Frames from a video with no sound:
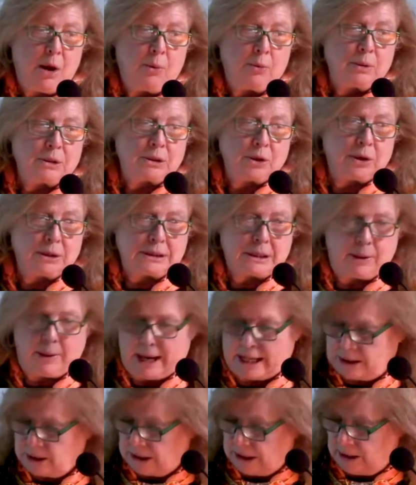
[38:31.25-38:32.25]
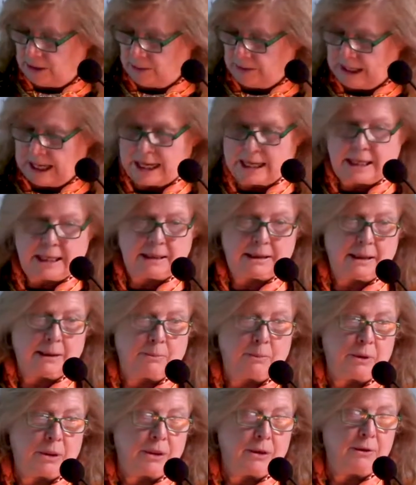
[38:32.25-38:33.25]
was also actually creating
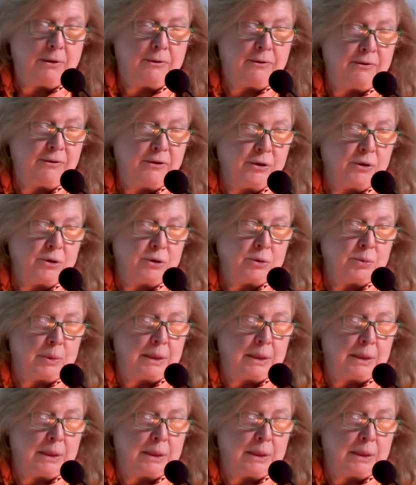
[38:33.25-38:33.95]
them with new foods